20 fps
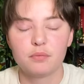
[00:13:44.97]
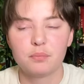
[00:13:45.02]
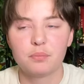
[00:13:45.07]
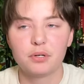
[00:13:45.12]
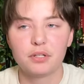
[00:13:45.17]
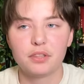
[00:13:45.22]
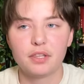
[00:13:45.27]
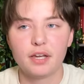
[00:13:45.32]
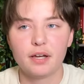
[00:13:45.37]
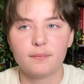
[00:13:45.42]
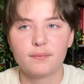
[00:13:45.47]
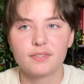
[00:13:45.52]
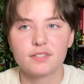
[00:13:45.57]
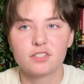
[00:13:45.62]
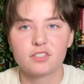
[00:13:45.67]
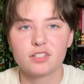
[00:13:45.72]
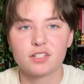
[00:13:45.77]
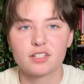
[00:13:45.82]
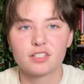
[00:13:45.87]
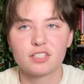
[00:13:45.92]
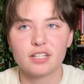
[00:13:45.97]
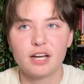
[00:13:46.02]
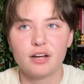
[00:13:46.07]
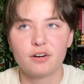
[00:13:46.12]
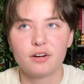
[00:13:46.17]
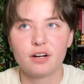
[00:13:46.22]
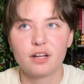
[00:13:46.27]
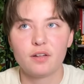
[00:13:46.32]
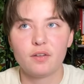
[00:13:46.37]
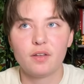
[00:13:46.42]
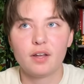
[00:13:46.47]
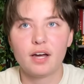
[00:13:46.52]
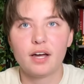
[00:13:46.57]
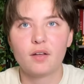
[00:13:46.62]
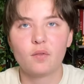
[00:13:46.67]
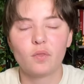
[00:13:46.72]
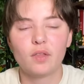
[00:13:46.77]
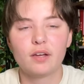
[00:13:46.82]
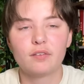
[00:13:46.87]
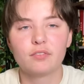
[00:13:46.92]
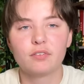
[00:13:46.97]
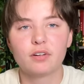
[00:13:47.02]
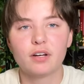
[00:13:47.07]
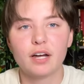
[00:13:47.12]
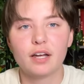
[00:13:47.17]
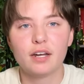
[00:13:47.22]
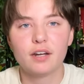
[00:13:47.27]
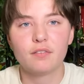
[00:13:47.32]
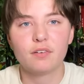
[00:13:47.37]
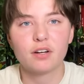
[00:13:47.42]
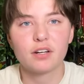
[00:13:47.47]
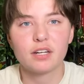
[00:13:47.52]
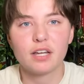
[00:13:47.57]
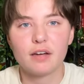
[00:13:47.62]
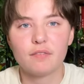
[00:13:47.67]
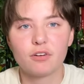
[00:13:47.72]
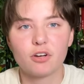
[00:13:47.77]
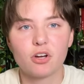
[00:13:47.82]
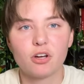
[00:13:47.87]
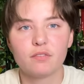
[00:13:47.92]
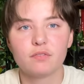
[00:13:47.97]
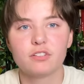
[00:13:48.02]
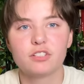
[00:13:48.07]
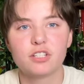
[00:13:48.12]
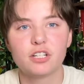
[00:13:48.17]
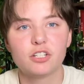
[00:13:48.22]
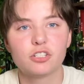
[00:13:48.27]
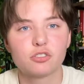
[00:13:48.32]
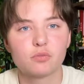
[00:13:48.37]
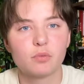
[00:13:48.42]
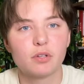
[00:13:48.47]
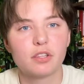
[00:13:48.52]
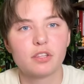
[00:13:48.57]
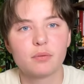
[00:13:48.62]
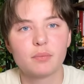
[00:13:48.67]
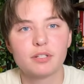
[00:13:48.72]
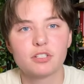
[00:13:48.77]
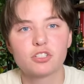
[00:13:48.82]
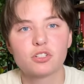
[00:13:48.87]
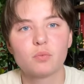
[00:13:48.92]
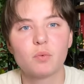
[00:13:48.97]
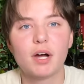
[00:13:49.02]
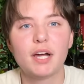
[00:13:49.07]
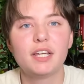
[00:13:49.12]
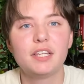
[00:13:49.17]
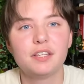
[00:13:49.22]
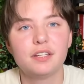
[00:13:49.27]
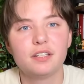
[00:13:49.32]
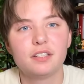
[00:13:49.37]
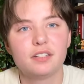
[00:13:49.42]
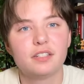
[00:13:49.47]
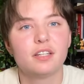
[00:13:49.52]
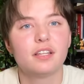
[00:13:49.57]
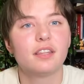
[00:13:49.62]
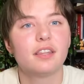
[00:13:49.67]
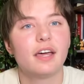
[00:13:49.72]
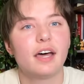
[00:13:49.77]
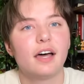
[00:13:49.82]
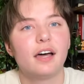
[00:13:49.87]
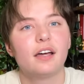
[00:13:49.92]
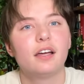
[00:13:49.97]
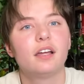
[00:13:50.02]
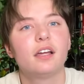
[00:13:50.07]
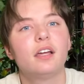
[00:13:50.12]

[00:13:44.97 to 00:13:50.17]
But that one sticks out, and I'll, I'll never, I never got to have a conversation with him as to why he did that